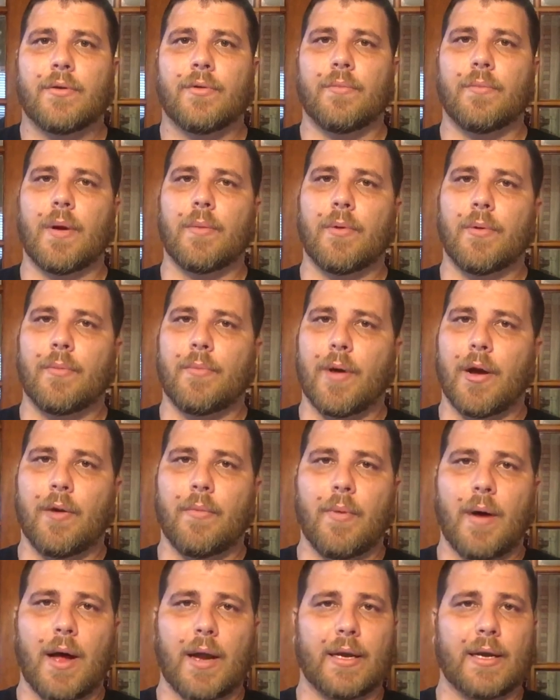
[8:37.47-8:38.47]
Remember,
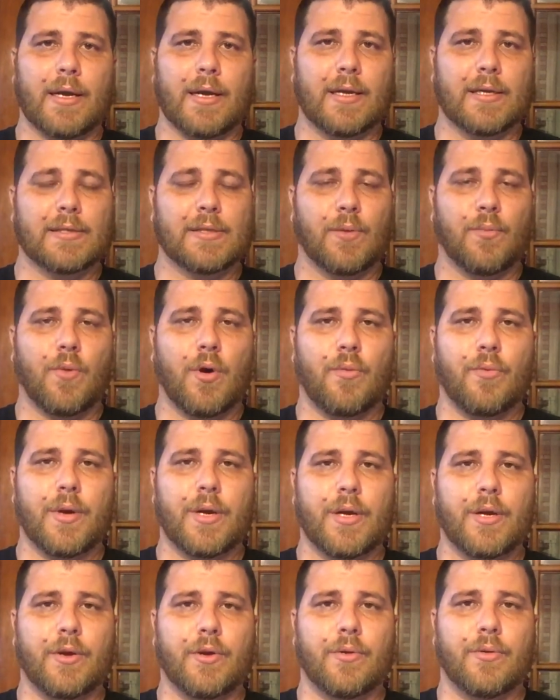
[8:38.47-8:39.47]
bail bonding isn't what
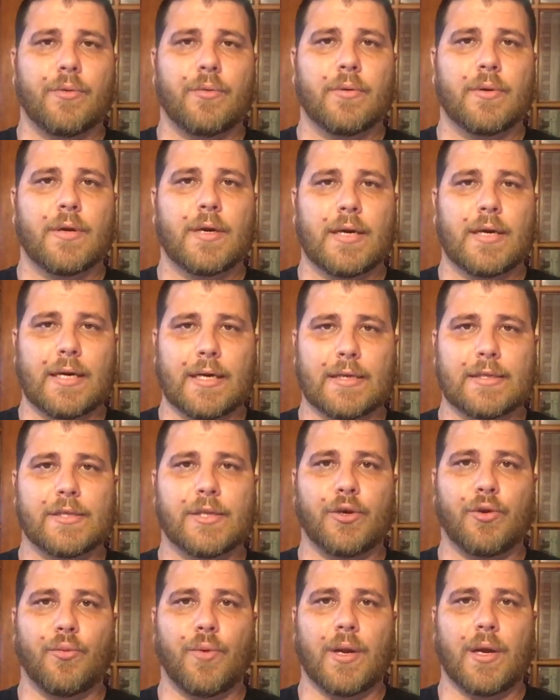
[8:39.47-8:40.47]
we do, it's
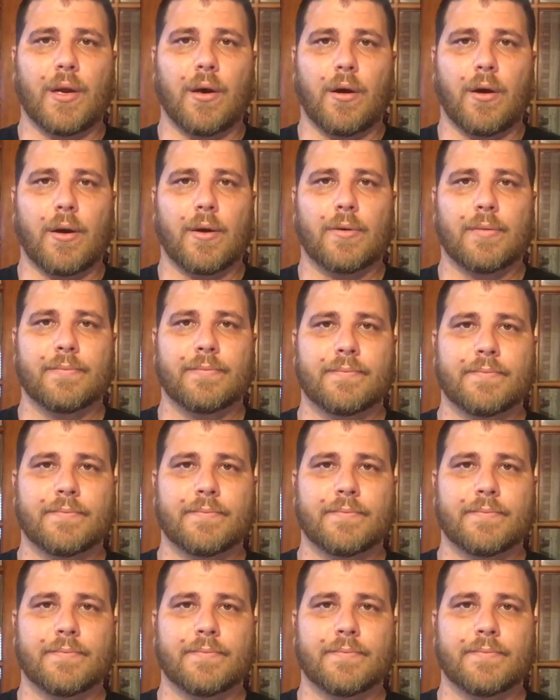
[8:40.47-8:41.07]
who we are.